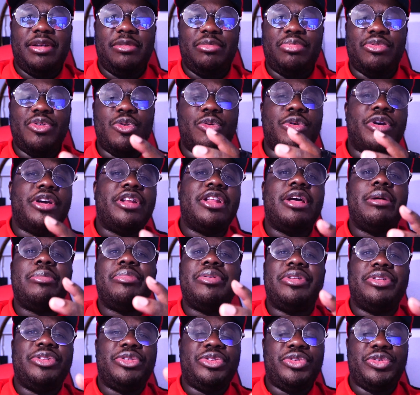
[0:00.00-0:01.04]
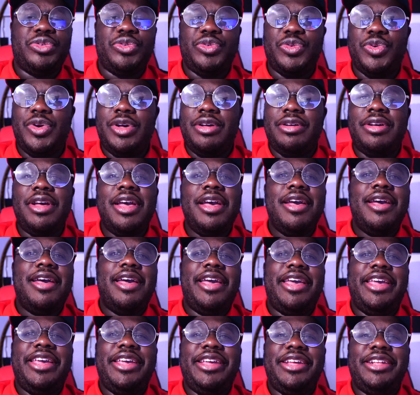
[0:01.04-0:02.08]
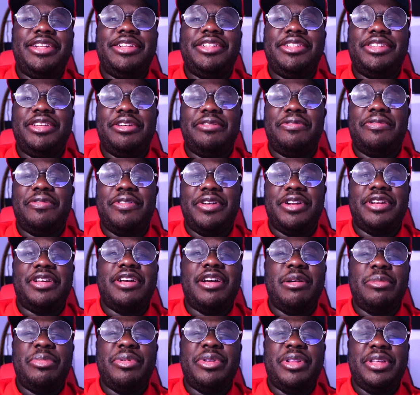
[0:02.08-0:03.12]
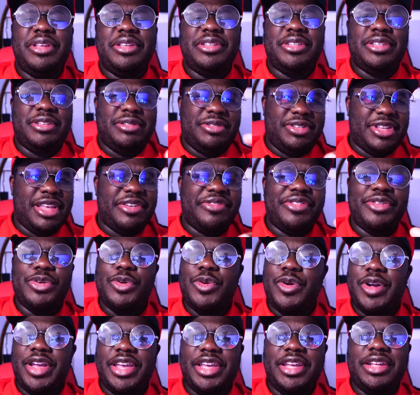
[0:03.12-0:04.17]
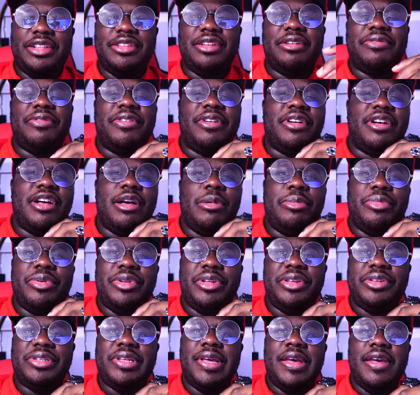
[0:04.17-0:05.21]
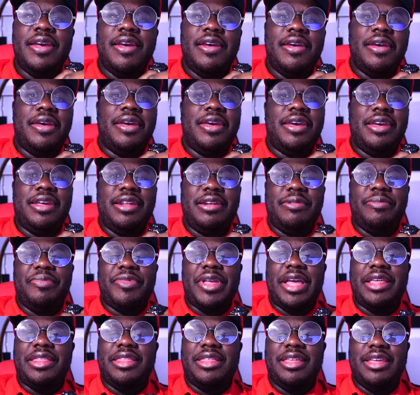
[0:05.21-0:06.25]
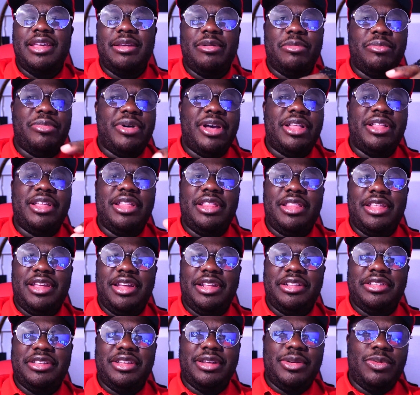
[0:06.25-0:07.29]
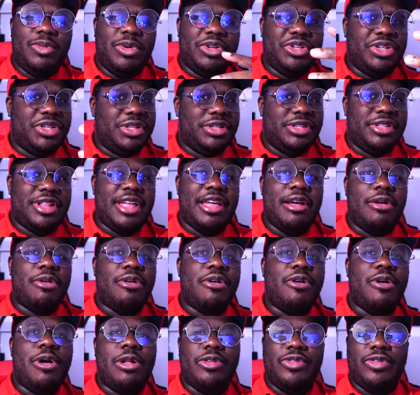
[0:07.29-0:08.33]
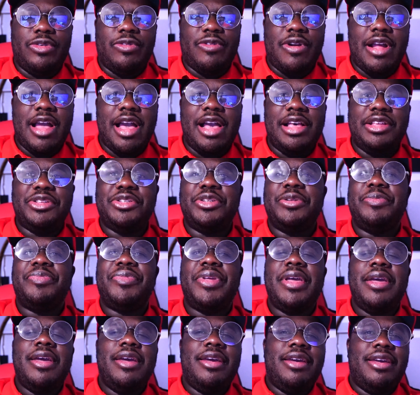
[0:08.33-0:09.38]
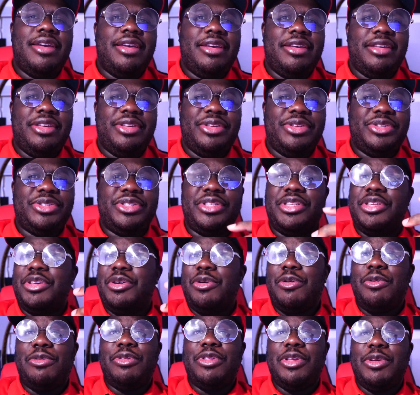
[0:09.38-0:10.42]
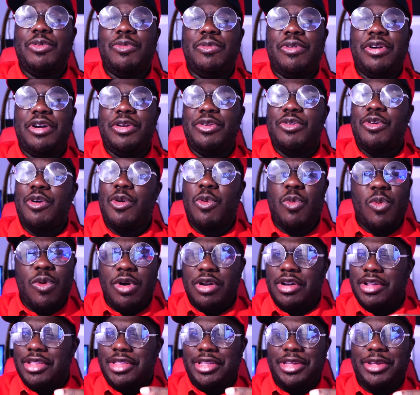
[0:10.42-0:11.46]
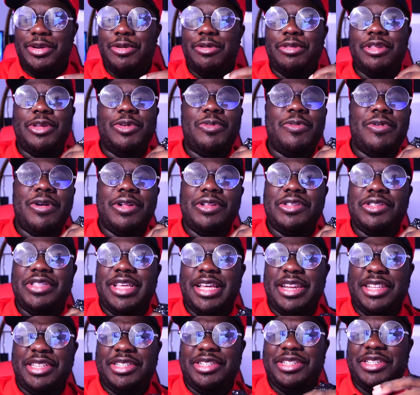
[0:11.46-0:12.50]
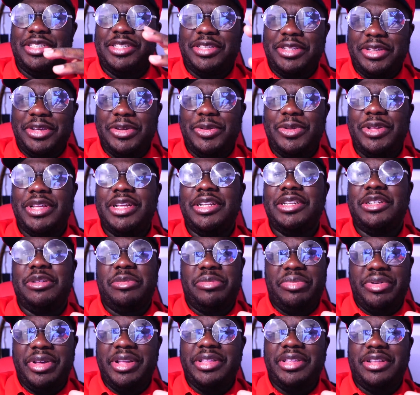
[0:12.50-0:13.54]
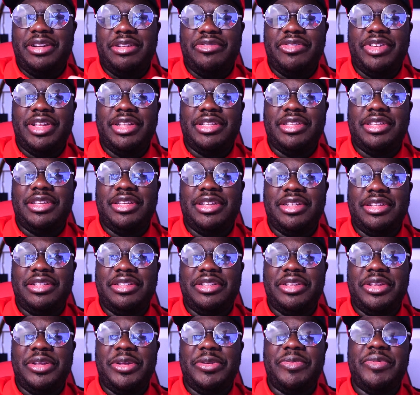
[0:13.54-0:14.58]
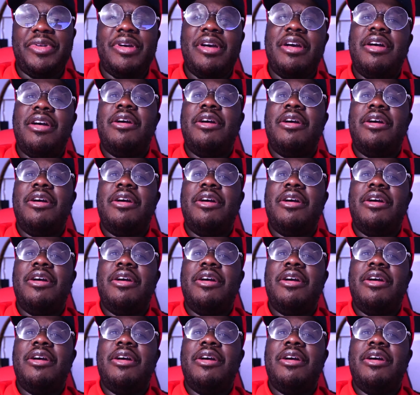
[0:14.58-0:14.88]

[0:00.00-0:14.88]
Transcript: broken up into 8 different companies, 7 or 8 different companies. And I think Bell Atlantic, which is now called Verizon, is the only one, or one of the only ones, that is still independent of AT&T.